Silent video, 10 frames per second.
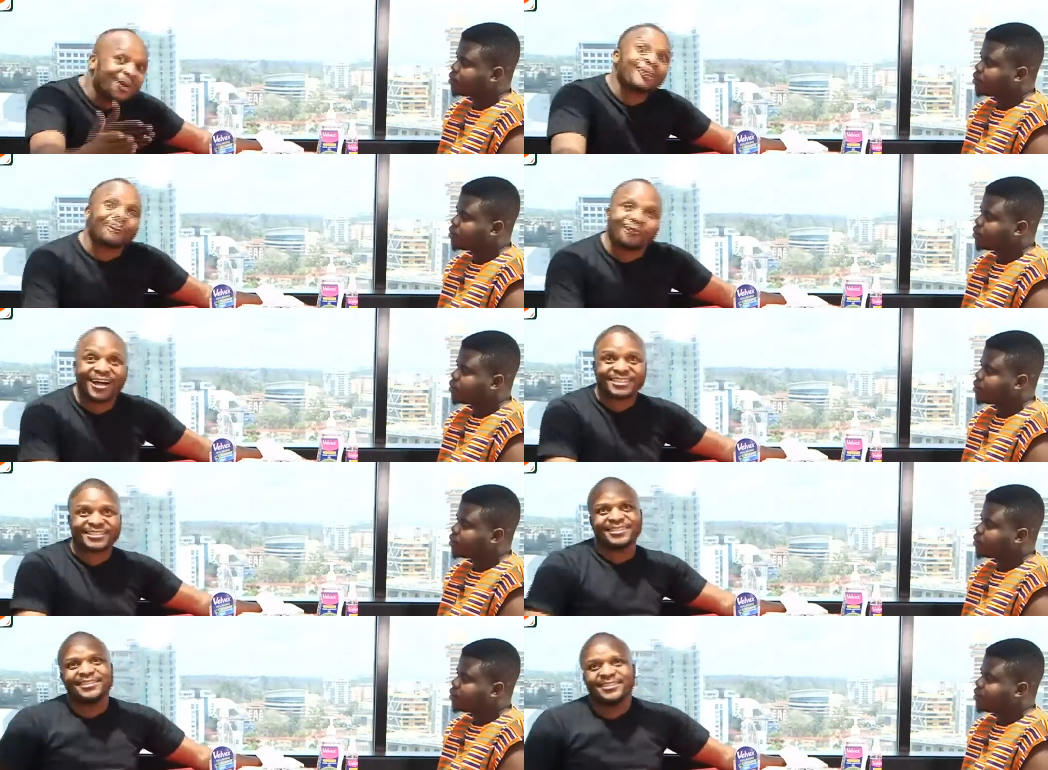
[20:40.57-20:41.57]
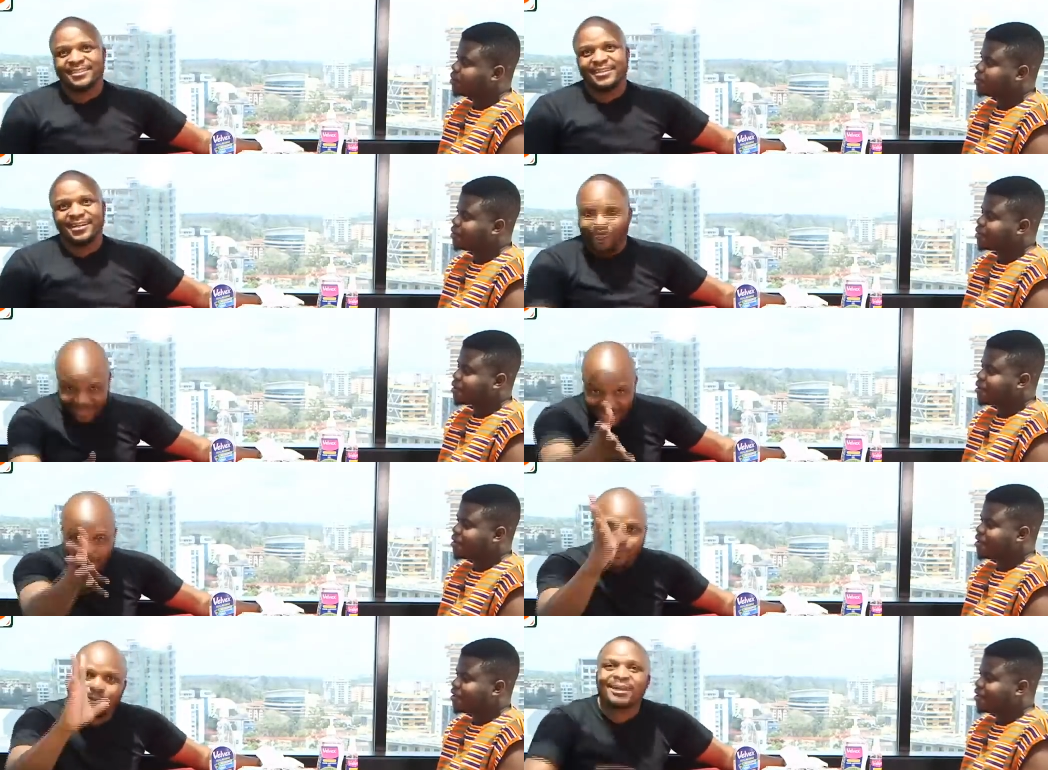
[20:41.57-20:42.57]
Speaker 1: one of us. Okay,
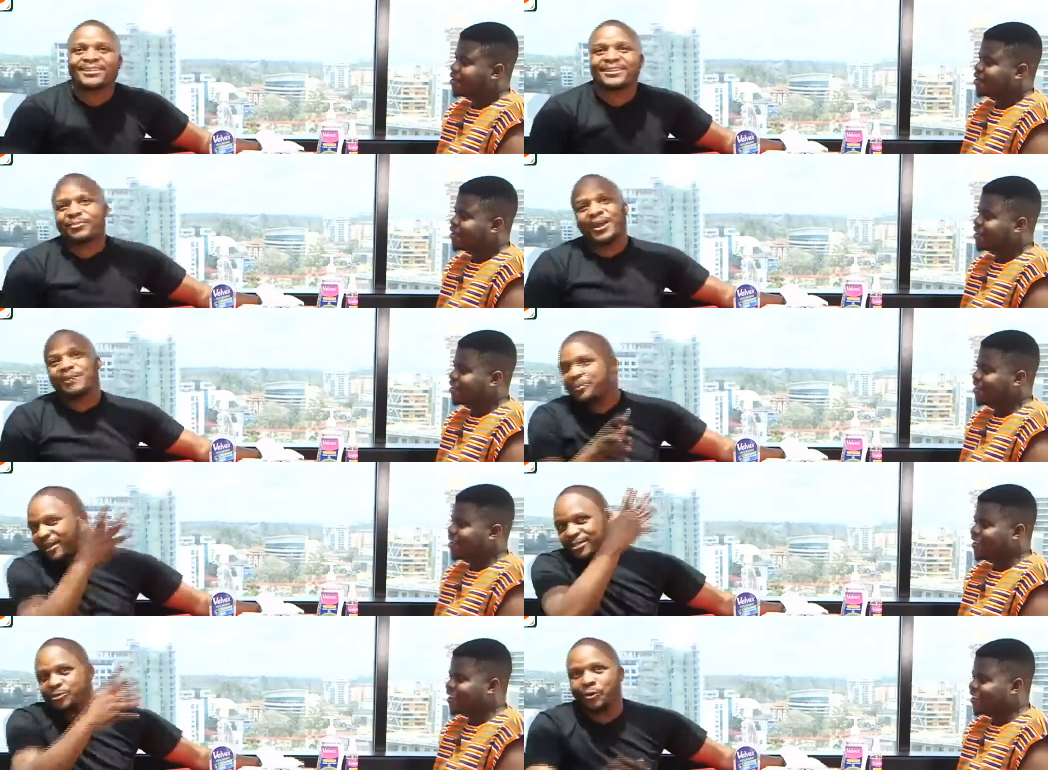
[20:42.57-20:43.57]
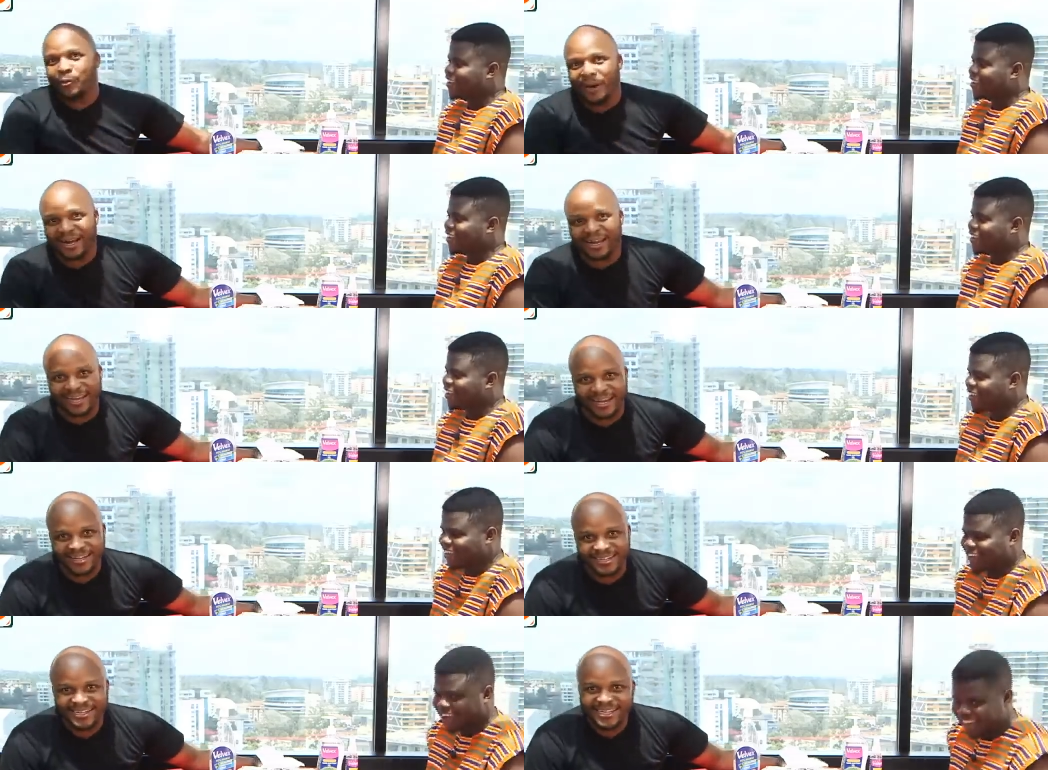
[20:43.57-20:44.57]
now you want the bride price to go back.
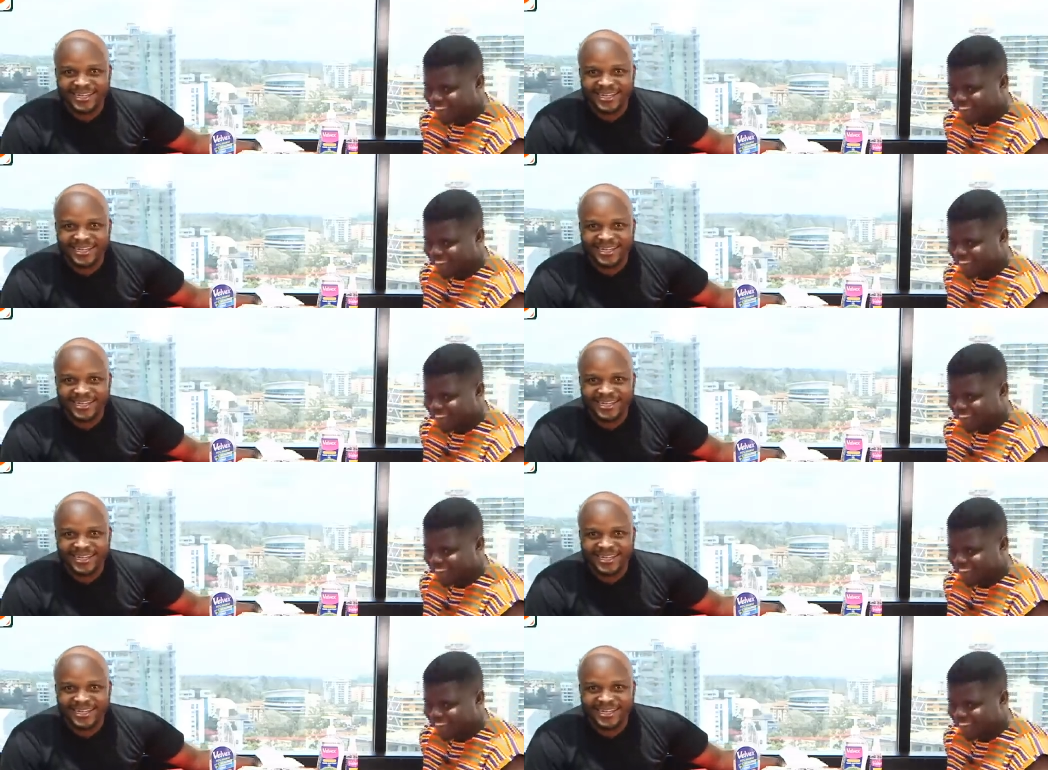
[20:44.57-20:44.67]
Eh?